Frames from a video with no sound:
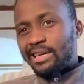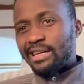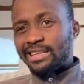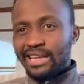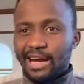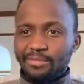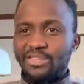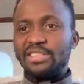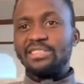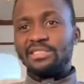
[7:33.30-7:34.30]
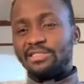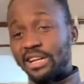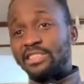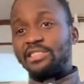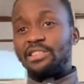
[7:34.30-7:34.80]
And now I'm
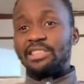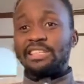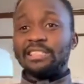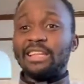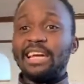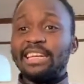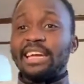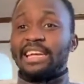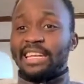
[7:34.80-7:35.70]
transitioning into like